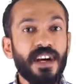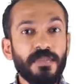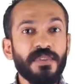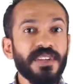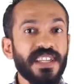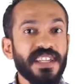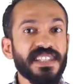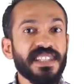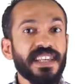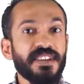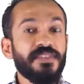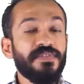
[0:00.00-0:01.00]
uppercase
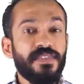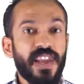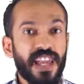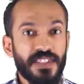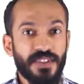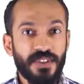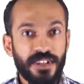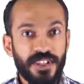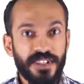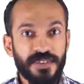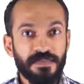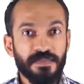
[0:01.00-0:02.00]
letter
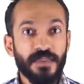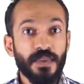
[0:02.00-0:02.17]
flashcards.